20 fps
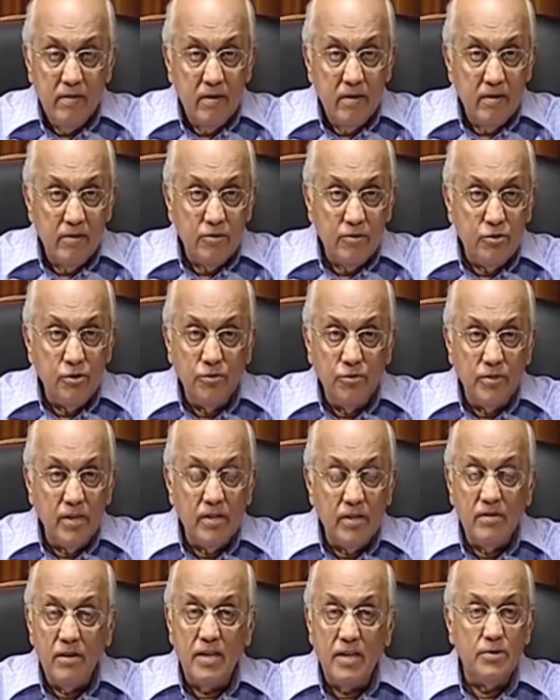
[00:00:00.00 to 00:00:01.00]
the truth
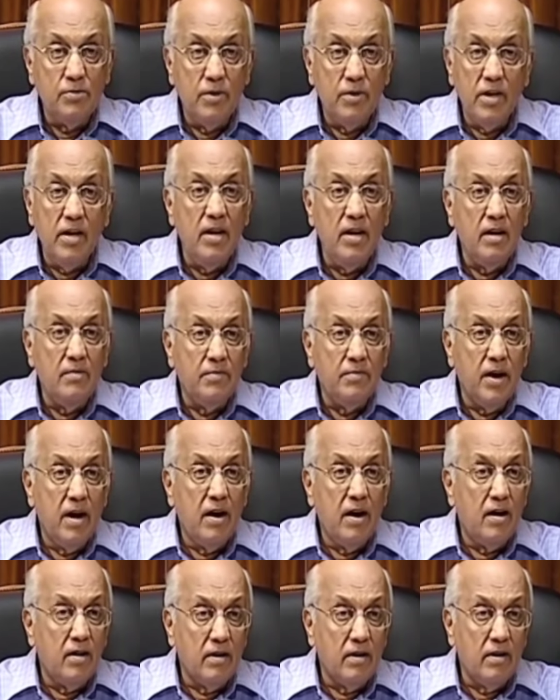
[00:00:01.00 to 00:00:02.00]
that Christ will clean up the
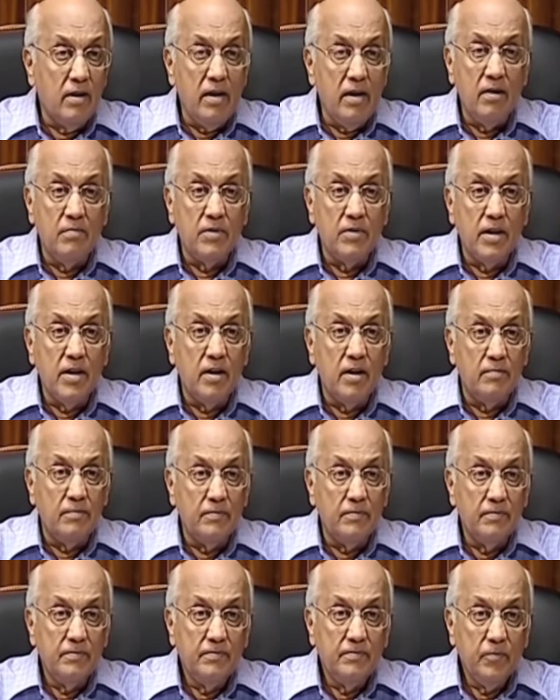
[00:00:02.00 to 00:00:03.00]
heart, clean up the
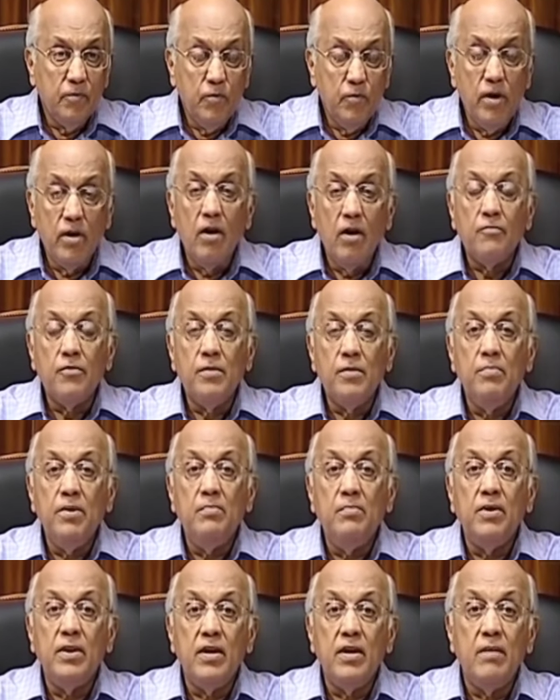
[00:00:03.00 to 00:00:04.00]
cup, we are offering
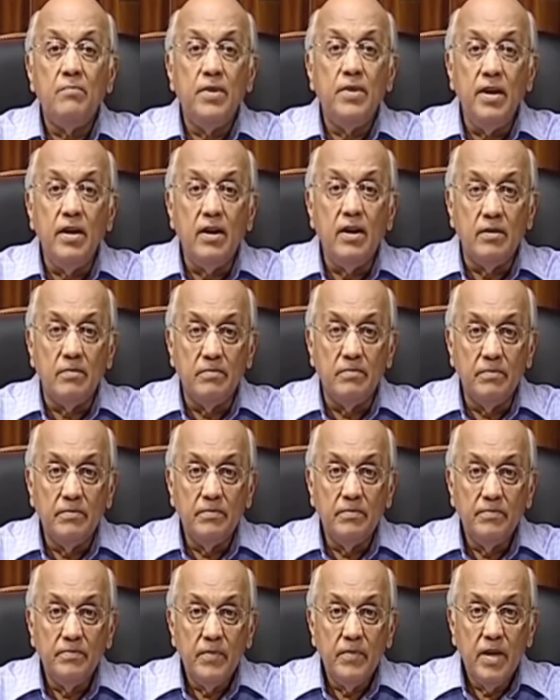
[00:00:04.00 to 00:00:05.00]
people an empty cup.
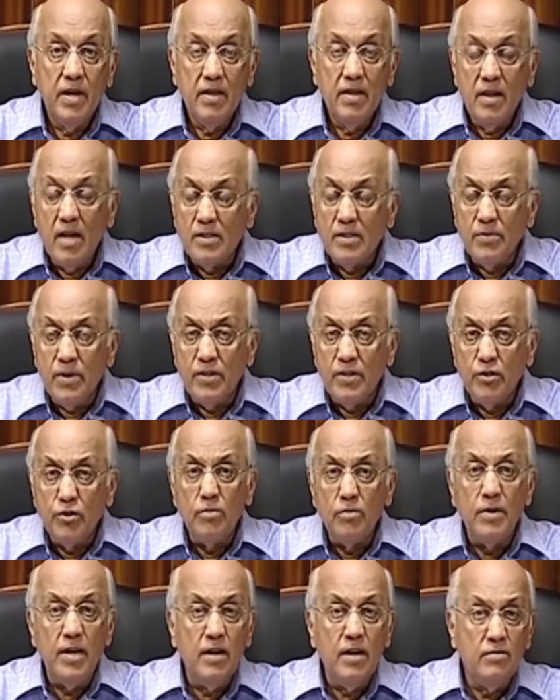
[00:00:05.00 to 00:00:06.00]
And that's why
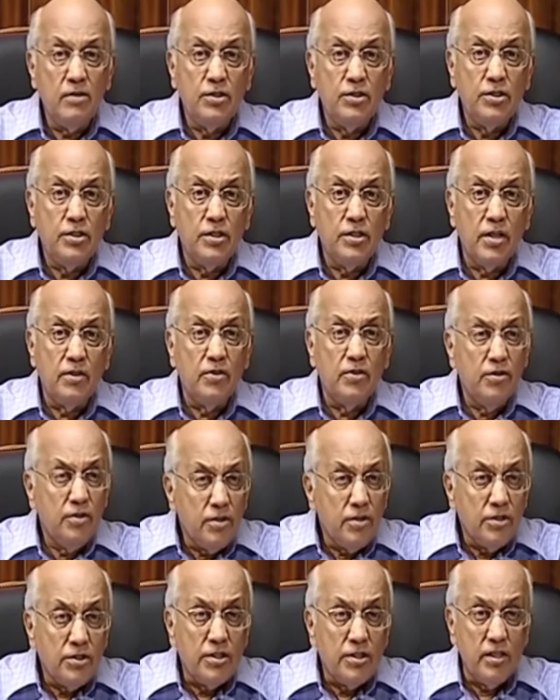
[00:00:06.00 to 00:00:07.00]
so many Christians are
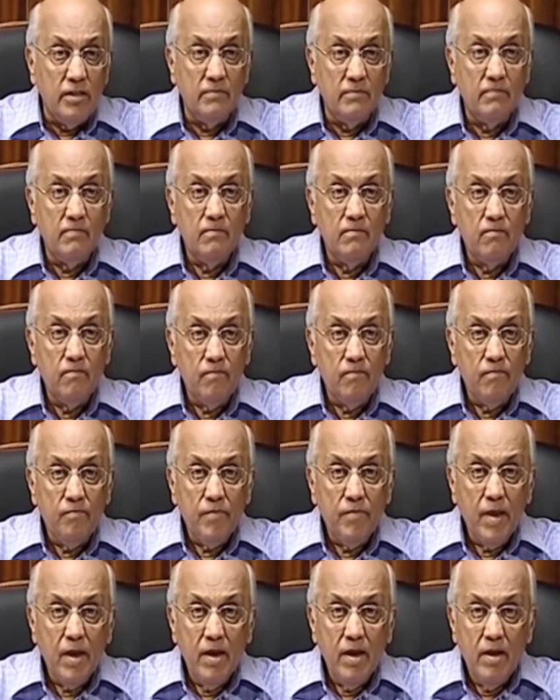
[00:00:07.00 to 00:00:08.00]
thirsty.
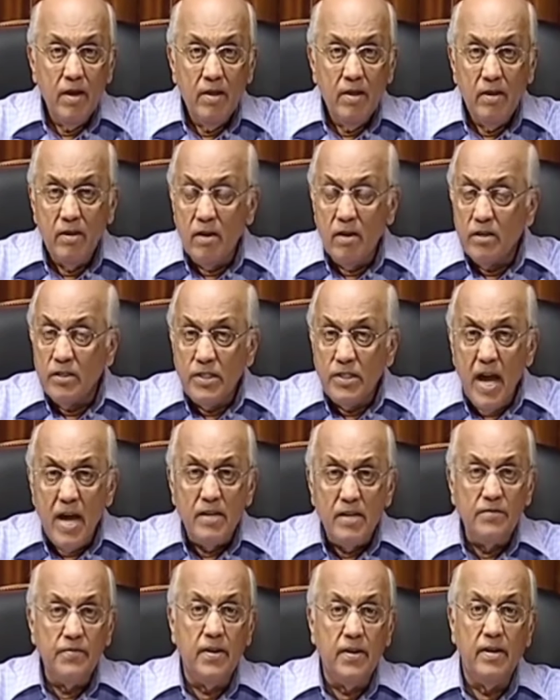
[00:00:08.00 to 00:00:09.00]
They're not
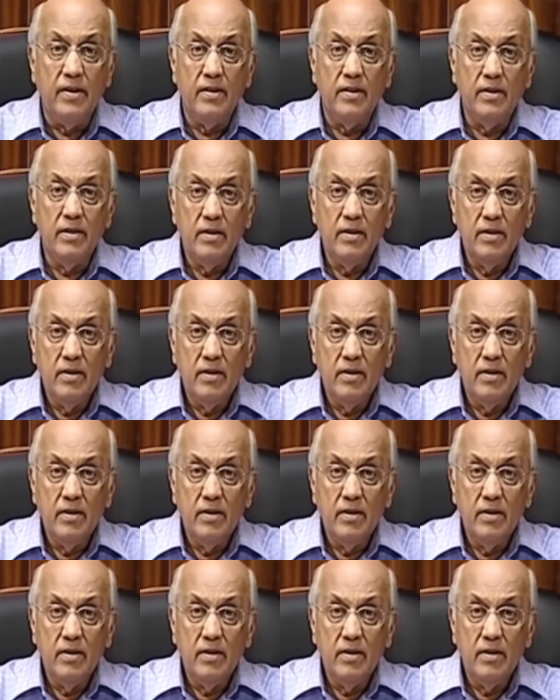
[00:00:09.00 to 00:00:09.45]
satisfied